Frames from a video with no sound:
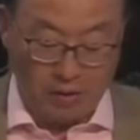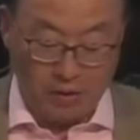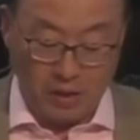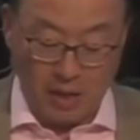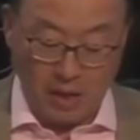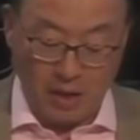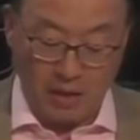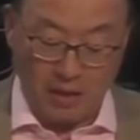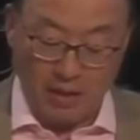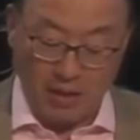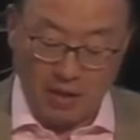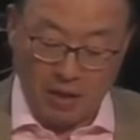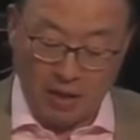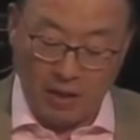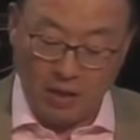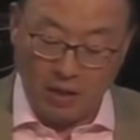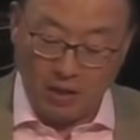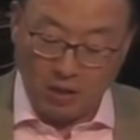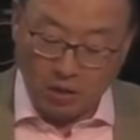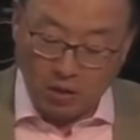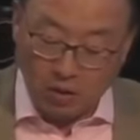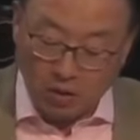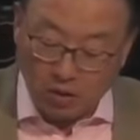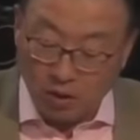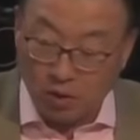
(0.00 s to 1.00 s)
not night
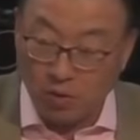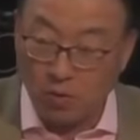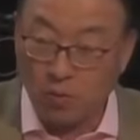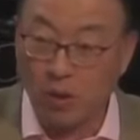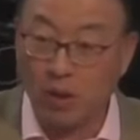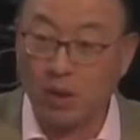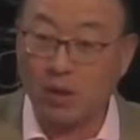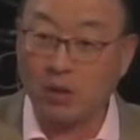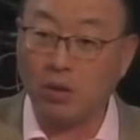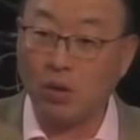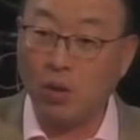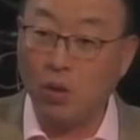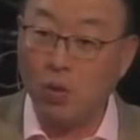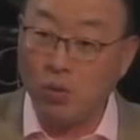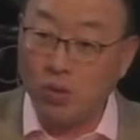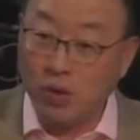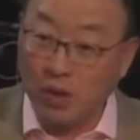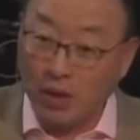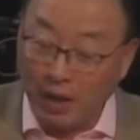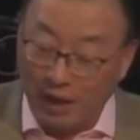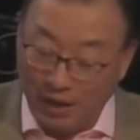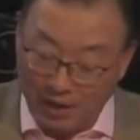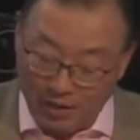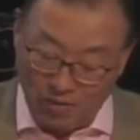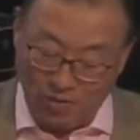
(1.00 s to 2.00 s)
continually closing
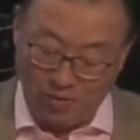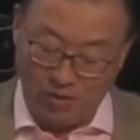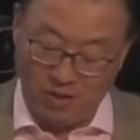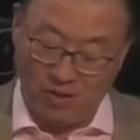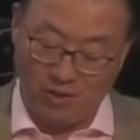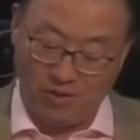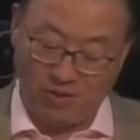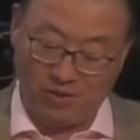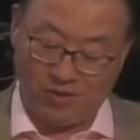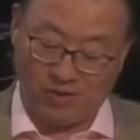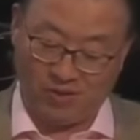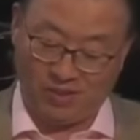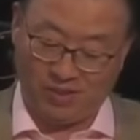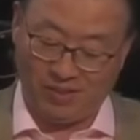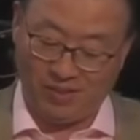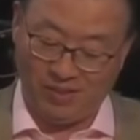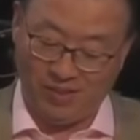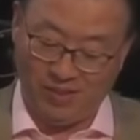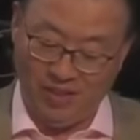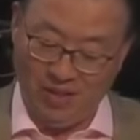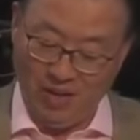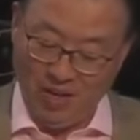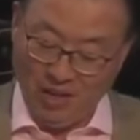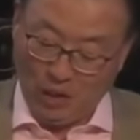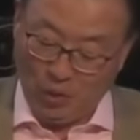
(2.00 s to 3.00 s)
in on us?
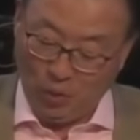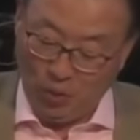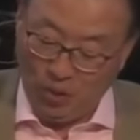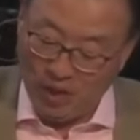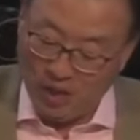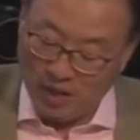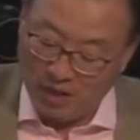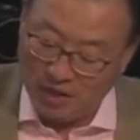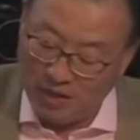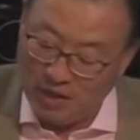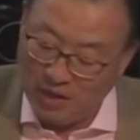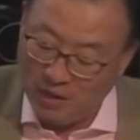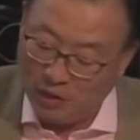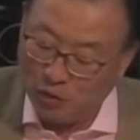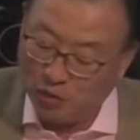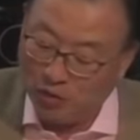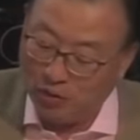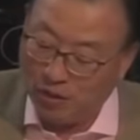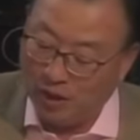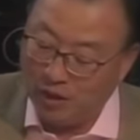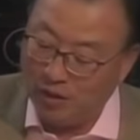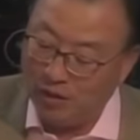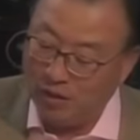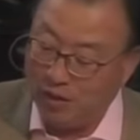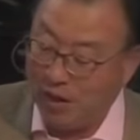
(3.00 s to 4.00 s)
Do we not need to
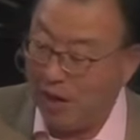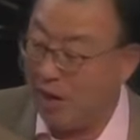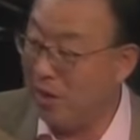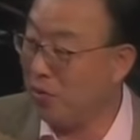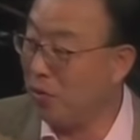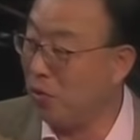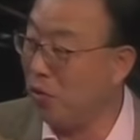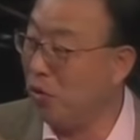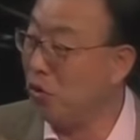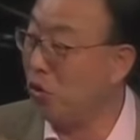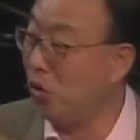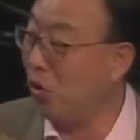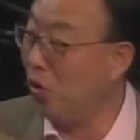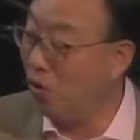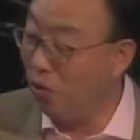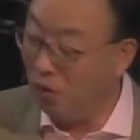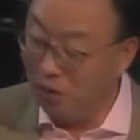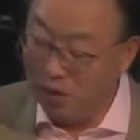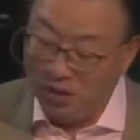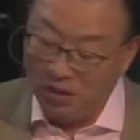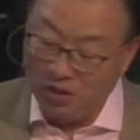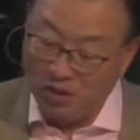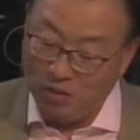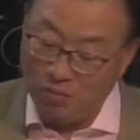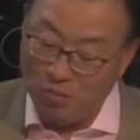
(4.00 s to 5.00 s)
light lanterns
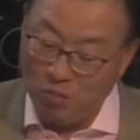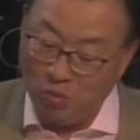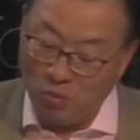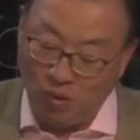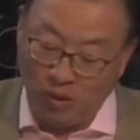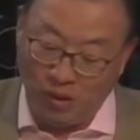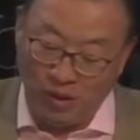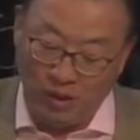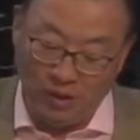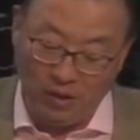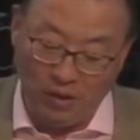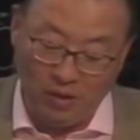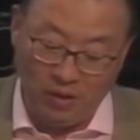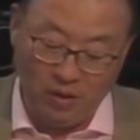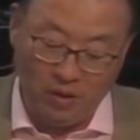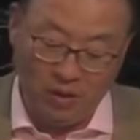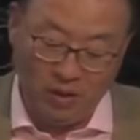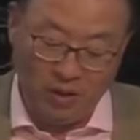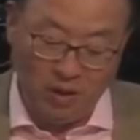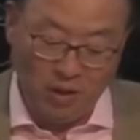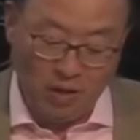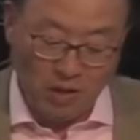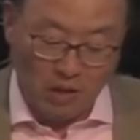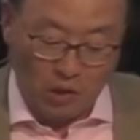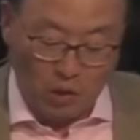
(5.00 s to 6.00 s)
early in the morning?
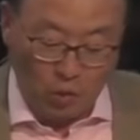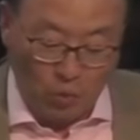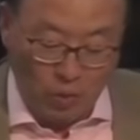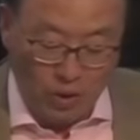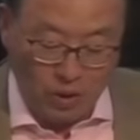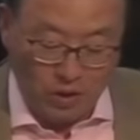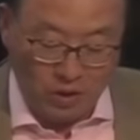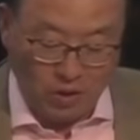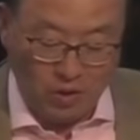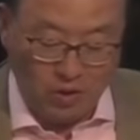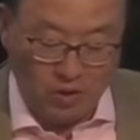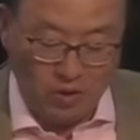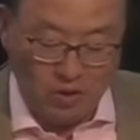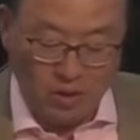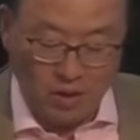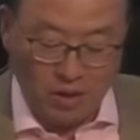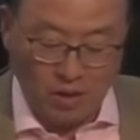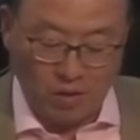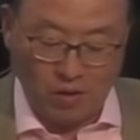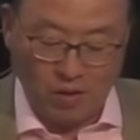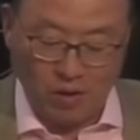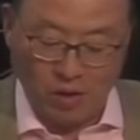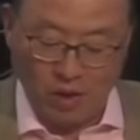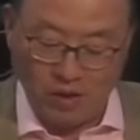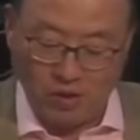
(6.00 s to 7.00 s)
Do we hear
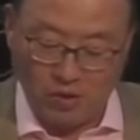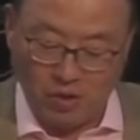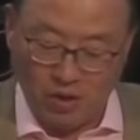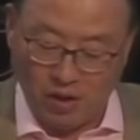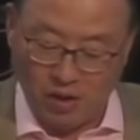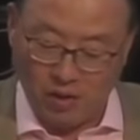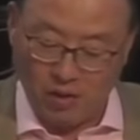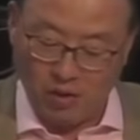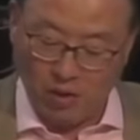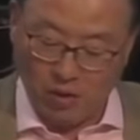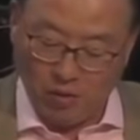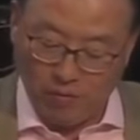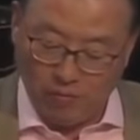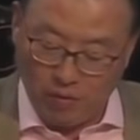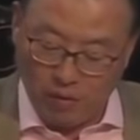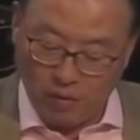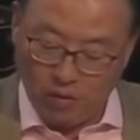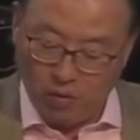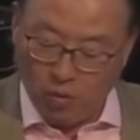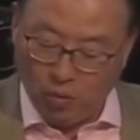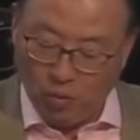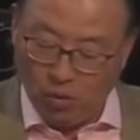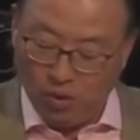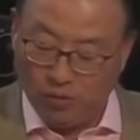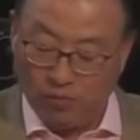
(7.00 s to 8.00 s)
nothing as yet of the
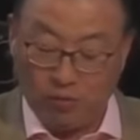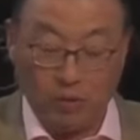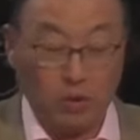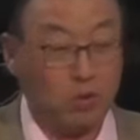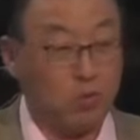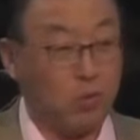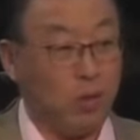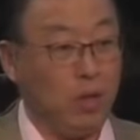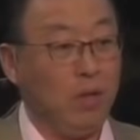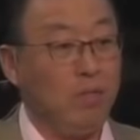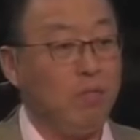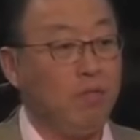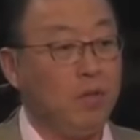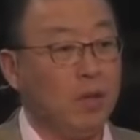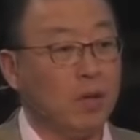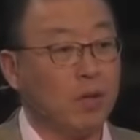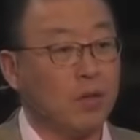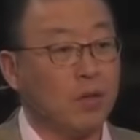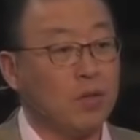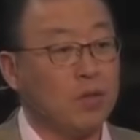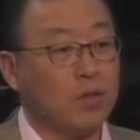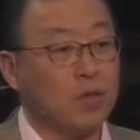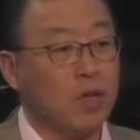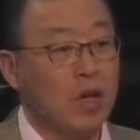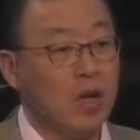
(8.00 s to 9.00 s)
noise of the grave
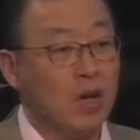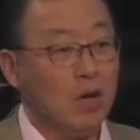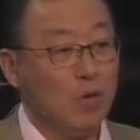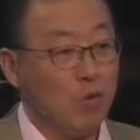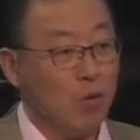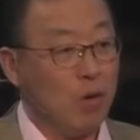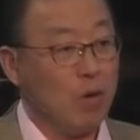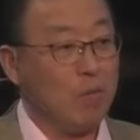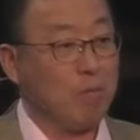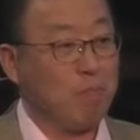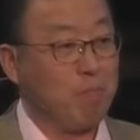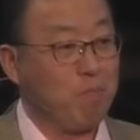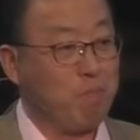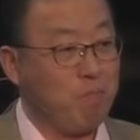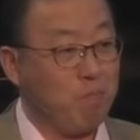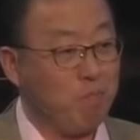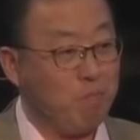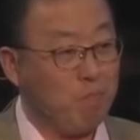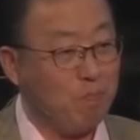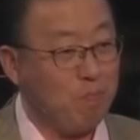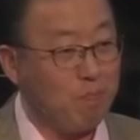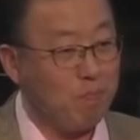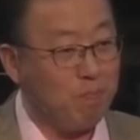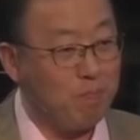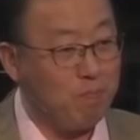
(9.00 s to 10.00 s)
diggers who are
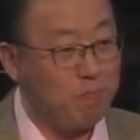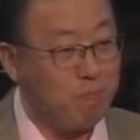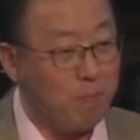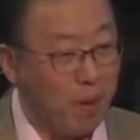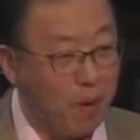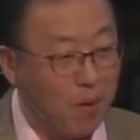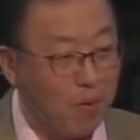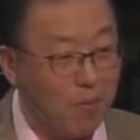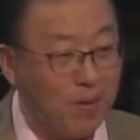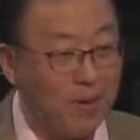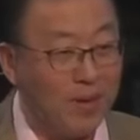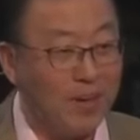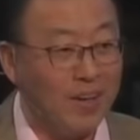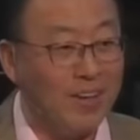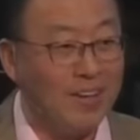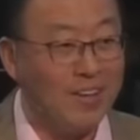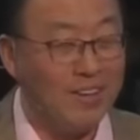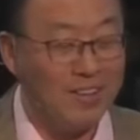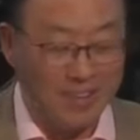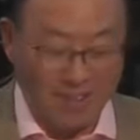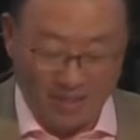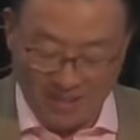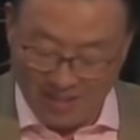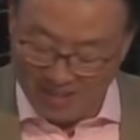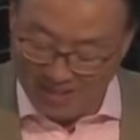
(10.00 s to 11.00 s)
burying
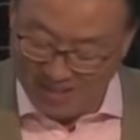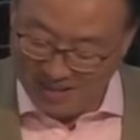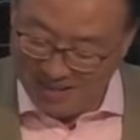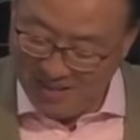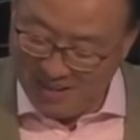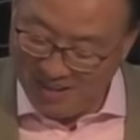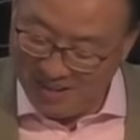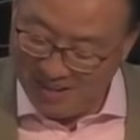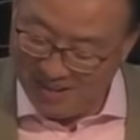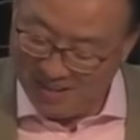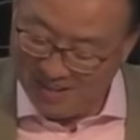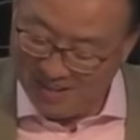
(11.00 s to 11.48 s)
God?